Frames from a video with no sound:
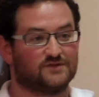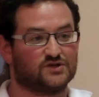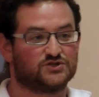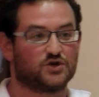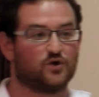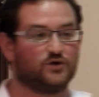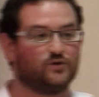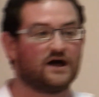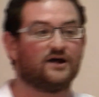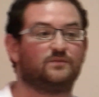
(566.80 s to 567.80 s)
So
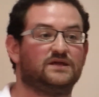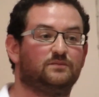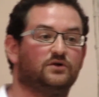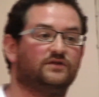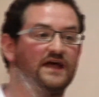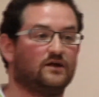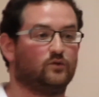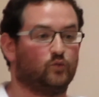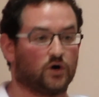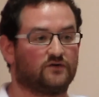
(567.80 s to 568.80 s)
you hire people
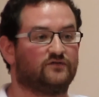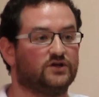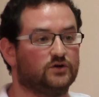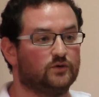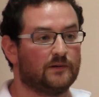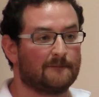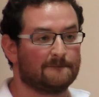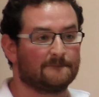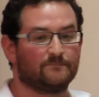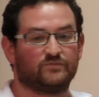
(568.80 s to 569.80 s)
that work for you.
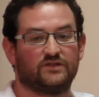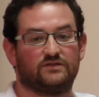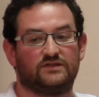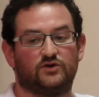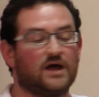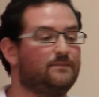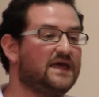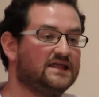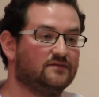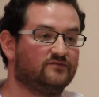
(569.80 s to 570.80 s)
You're not
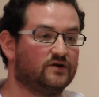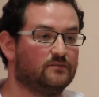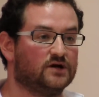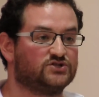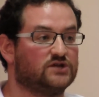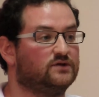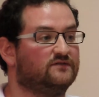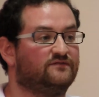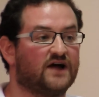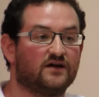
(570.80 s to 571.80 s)
paying them very much, and you can
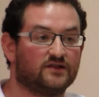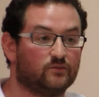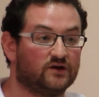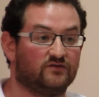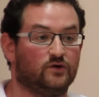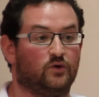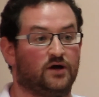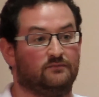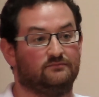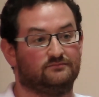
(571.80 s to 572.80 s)
fire them whenever you
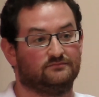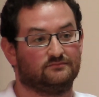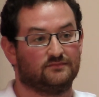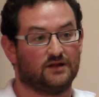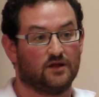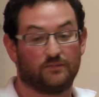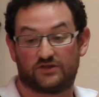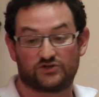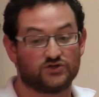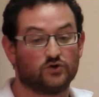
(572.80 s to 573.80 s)
want. But
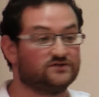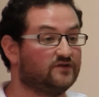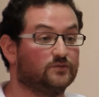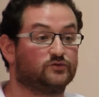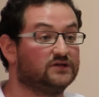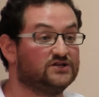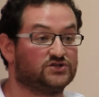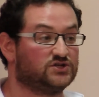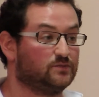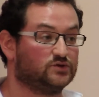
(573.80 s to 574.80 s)
there's no developed
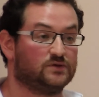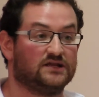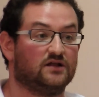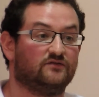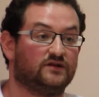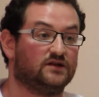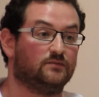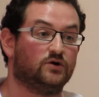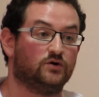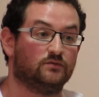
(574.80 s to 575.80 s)
relationship between the elephant
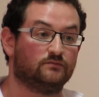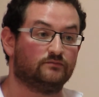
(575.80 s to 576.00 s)
and the mahout.